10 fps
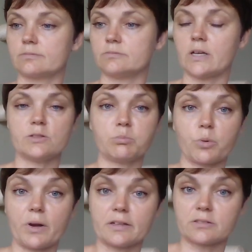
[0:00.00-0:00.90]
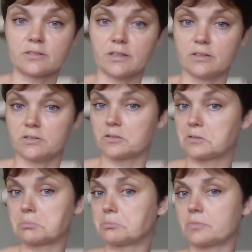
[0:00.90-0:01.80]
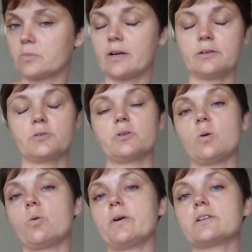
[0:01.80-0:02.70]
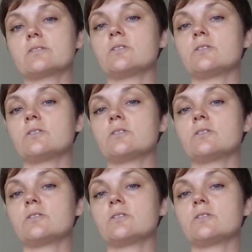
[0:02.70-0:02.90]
not depressed, is, I don't know what